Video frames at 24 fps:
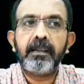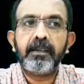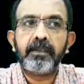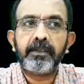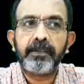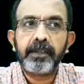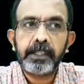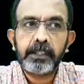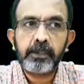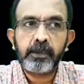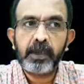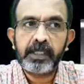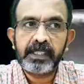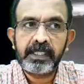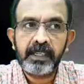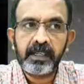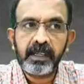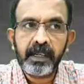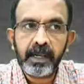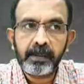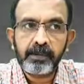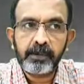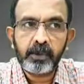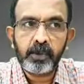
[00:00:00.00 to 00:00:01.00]
first question
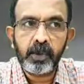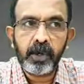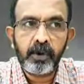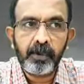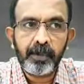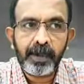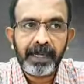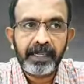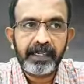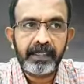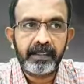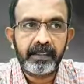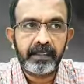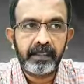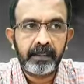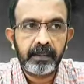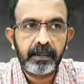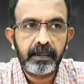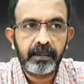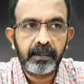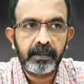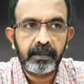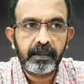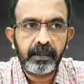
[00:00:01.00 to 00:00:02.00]
comes to our mind
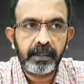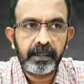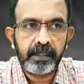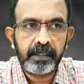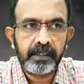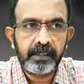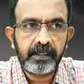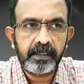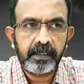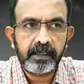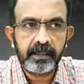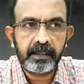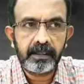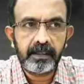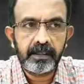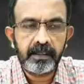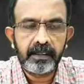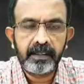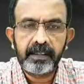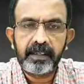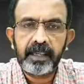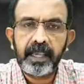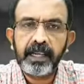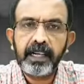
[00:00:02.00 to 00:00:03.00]
is,
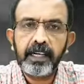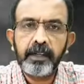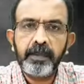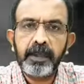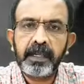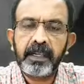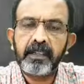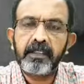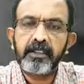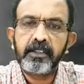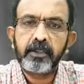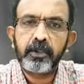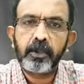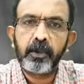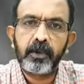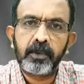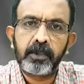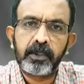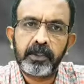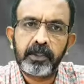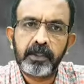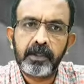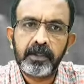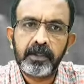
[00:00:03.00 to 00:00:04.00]
can it be controlled?